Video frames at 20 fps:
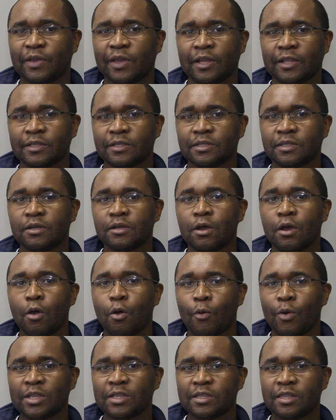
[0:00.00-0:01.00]
and
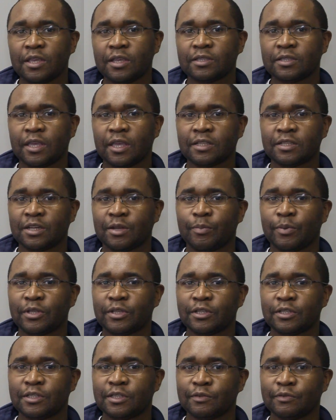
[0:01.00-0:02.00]
once things get
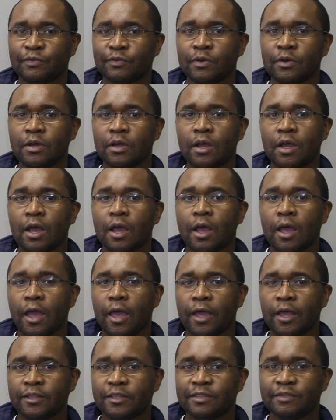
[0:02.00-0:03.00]
repetitive,
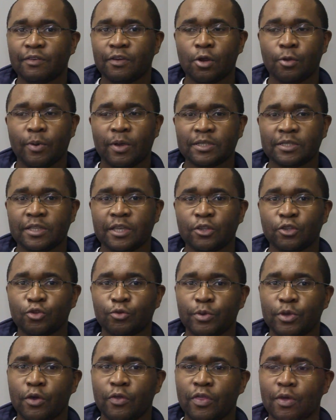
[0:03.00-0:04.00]
developers tend to
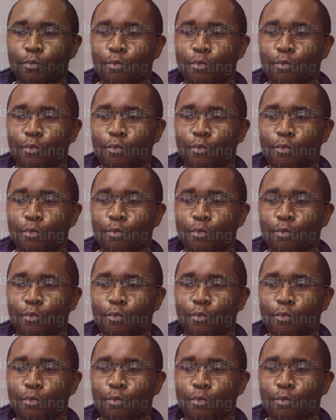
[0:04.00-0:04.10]
be on the